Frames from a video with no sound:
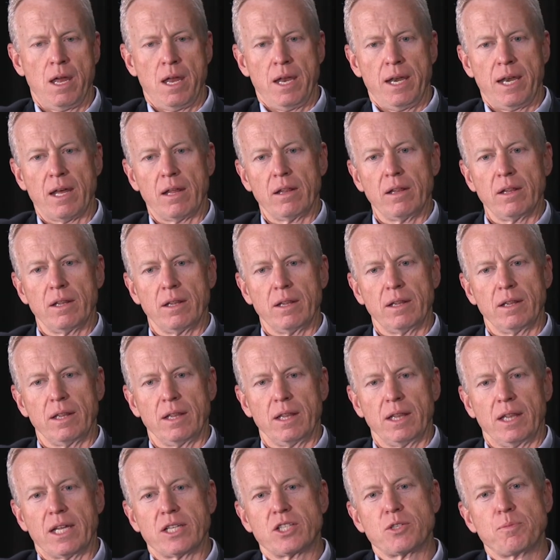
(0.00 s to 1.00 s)
Now,
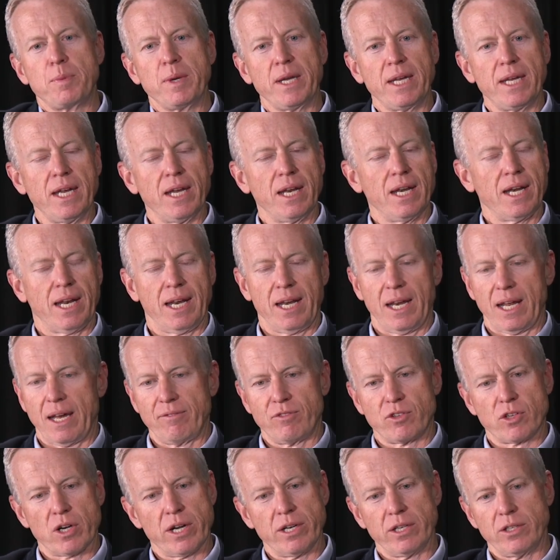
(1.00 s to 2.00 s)
let's begin, and
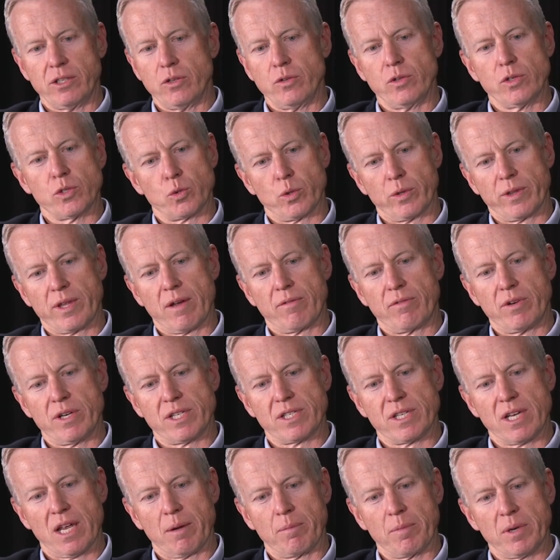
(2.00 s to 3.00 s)
I've tried to do this with every
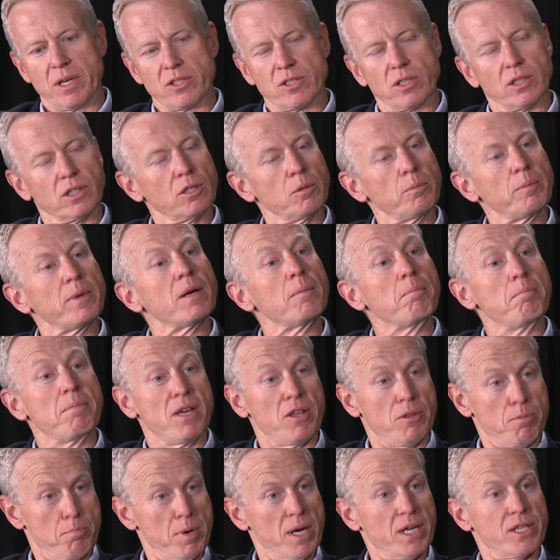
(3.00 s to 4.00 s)
segment, is a little bit of
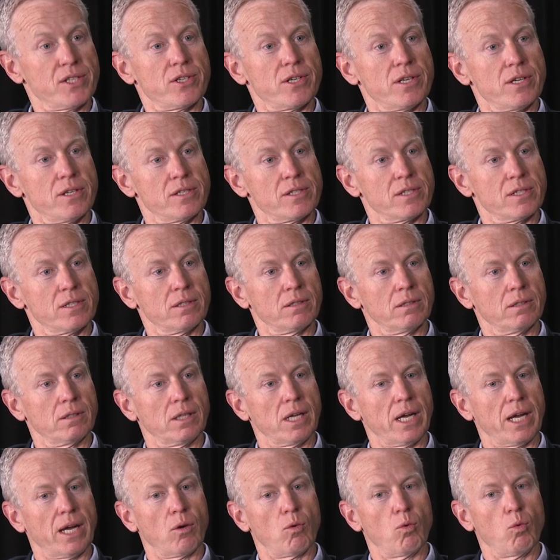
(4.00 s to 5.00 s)
Mythbusters.
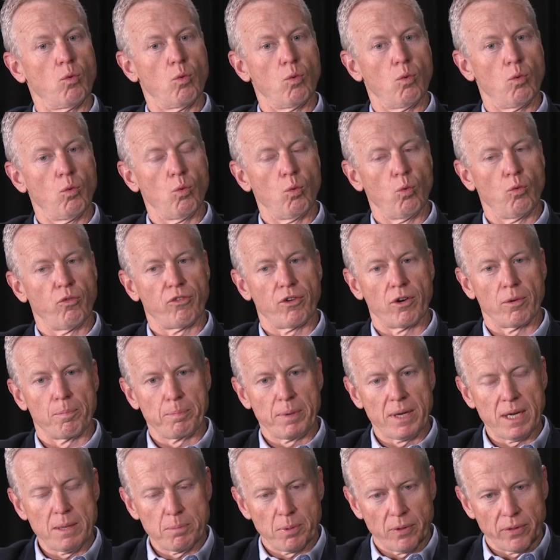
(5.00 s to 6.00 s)
Like, for
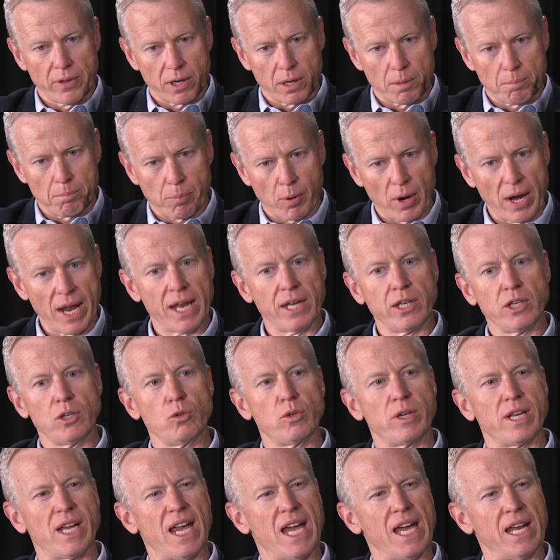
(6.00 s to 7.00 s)
people that are brand
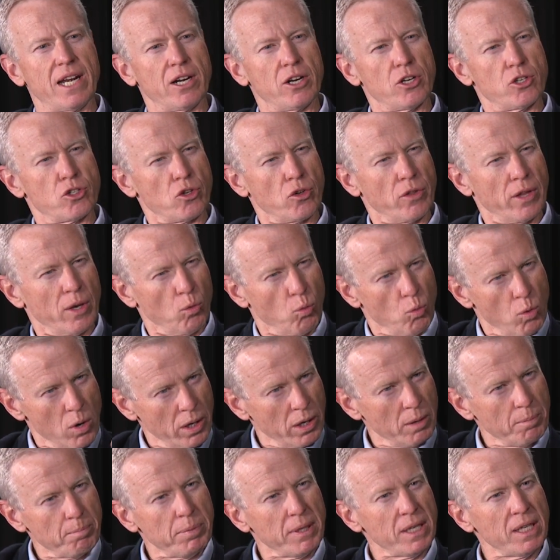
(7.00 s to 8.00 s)
new candidates or they
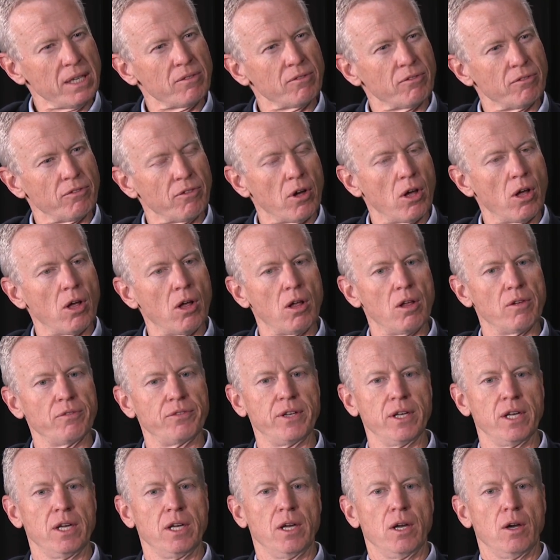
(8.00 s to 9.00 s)
want to be
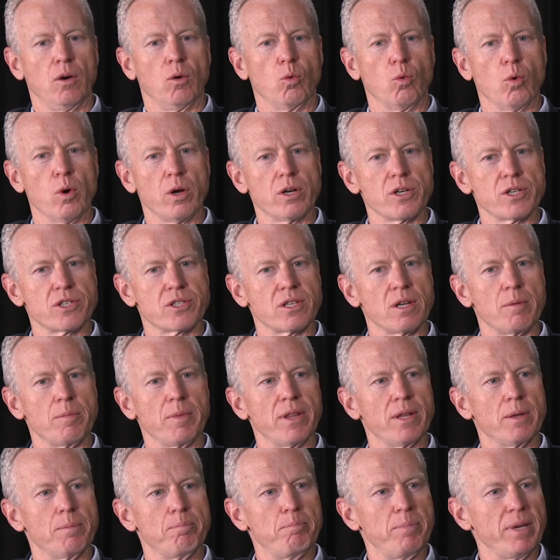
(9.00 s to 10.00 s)
involved, what are some
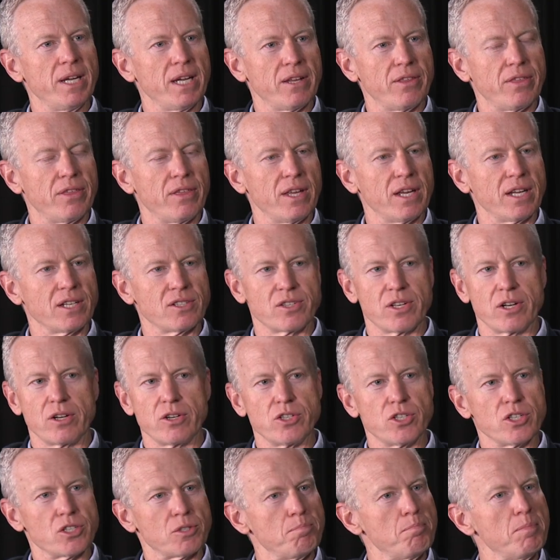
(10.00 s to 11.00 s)
of the big things that
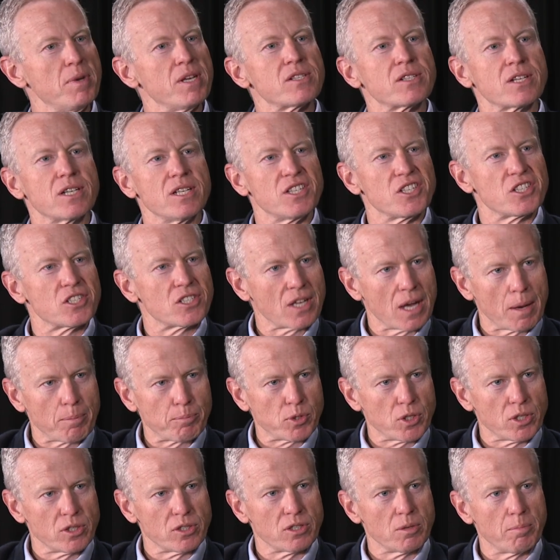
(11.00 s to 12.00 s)
are just
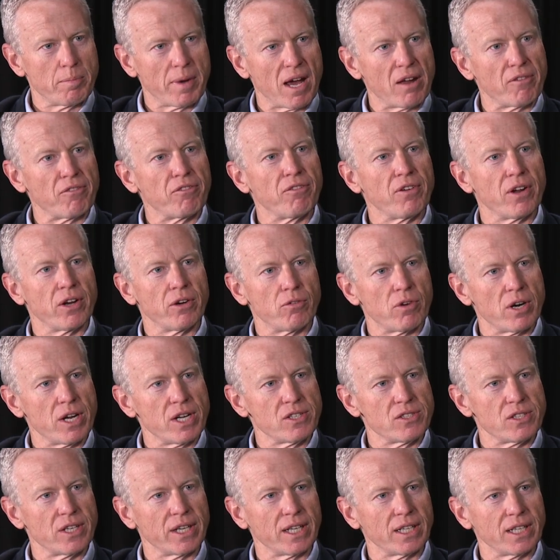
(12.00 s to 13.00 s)
misconceptions about
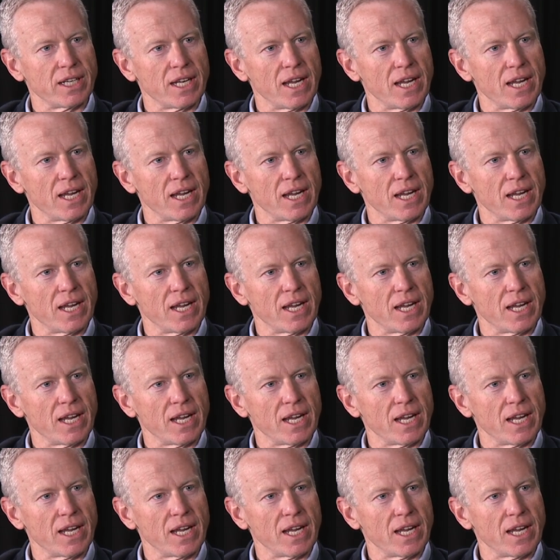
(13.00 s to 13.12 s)
fundraising and